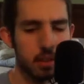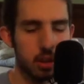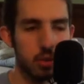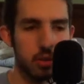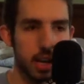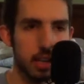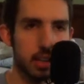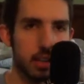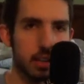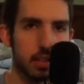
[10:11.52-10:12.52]
you
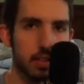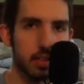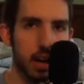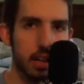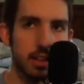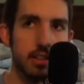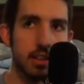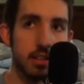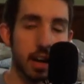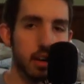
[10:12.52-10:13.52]
take at least
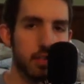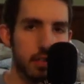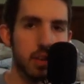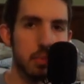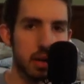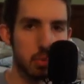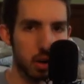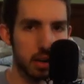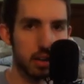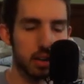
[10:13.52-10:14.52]
a 10 or 15 minute
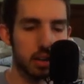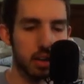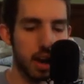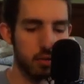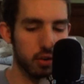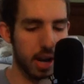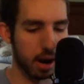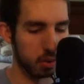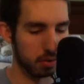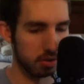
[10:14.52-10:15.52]
break every
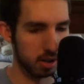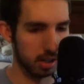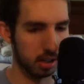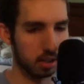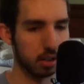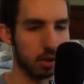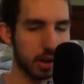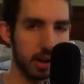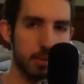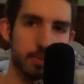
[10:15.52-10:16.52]
hour of studying,
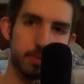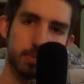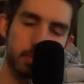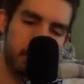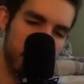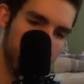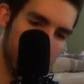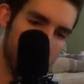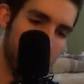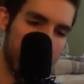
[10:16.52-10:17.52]
okay?
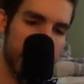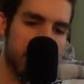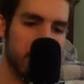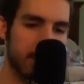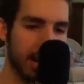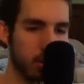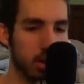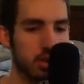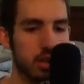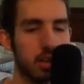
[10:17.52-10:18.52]
So that answers that
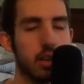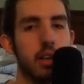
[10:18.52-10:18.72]
question.